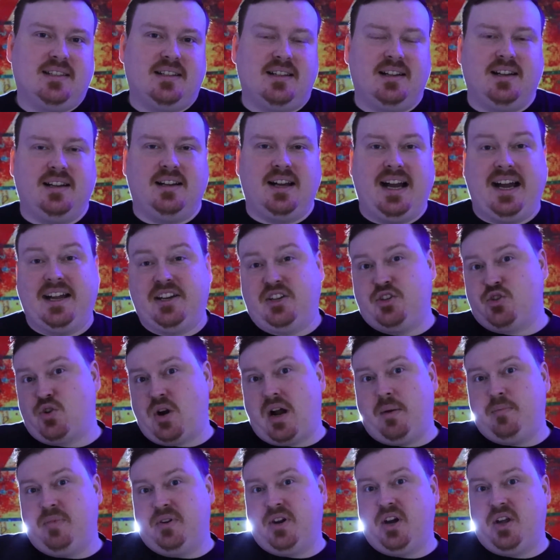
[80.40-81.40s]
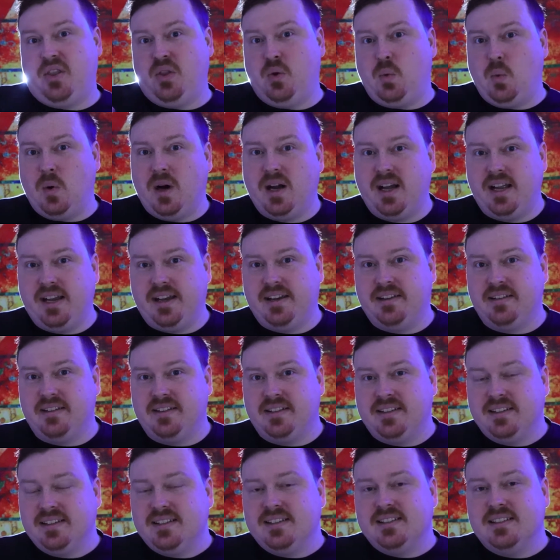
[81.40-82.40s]
how to drop it on the one.
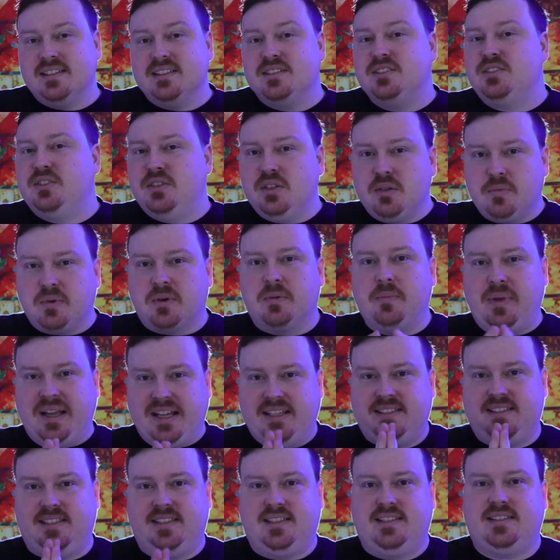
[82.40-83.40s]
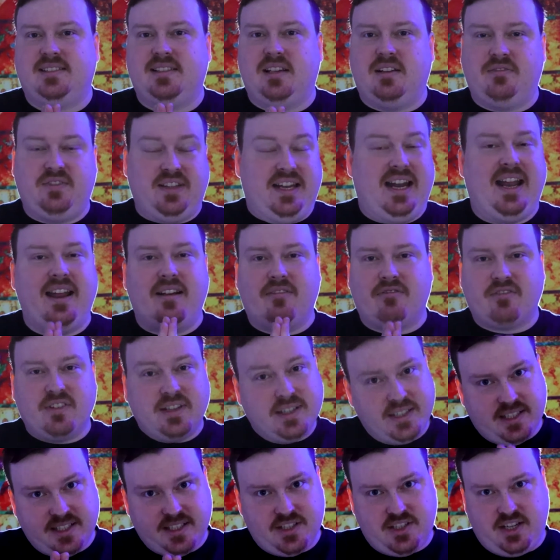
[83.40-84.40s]
Super basic stuff that
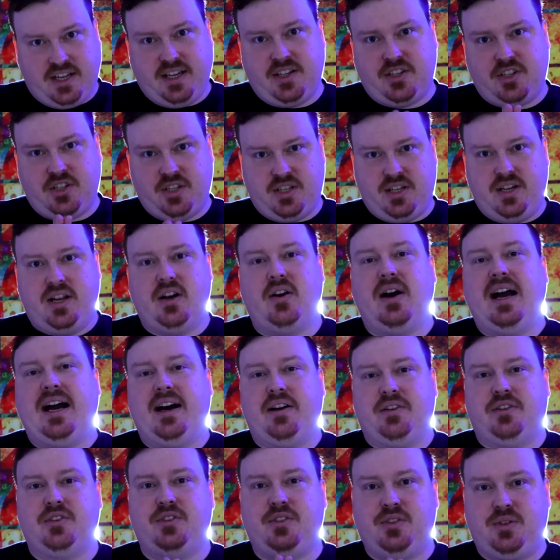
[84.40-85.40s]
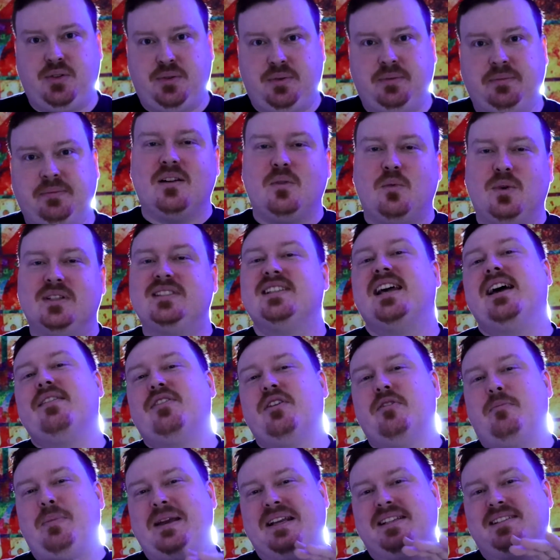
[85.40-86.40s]
every DJ should know how to do. Once I have
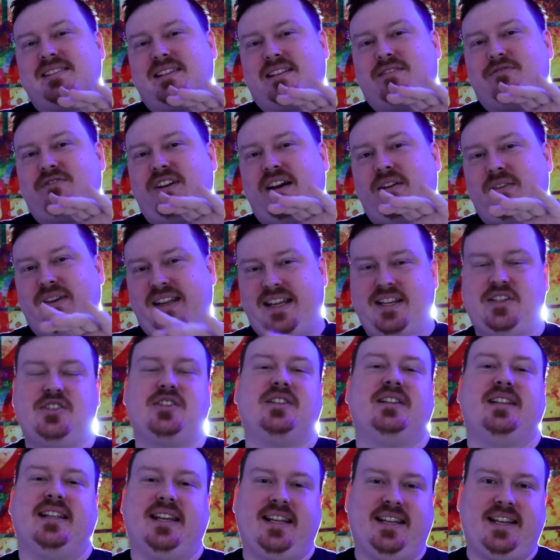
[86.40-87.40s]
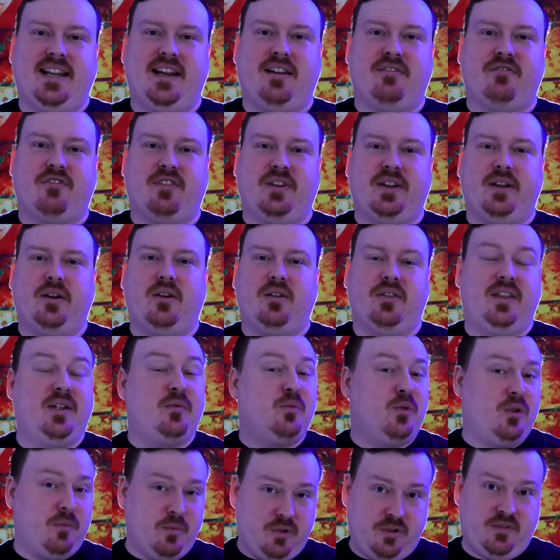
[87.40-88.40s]
the basic foundation laid down for y'all,
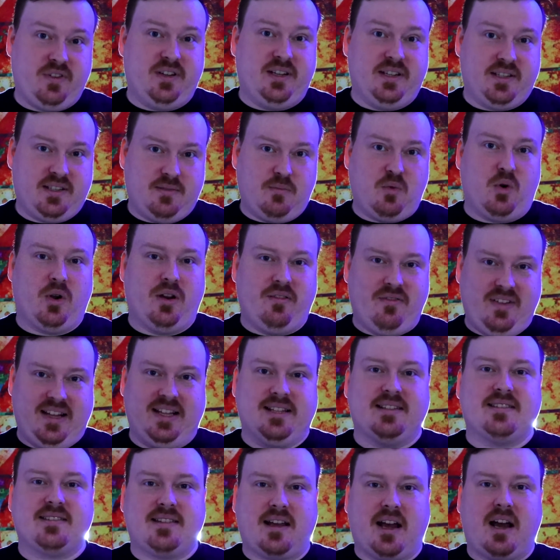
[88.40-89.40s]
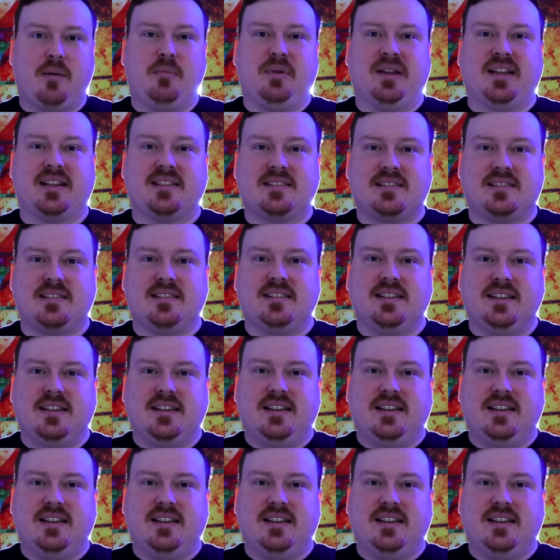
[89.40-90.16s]
then we'll move into some more advanced topics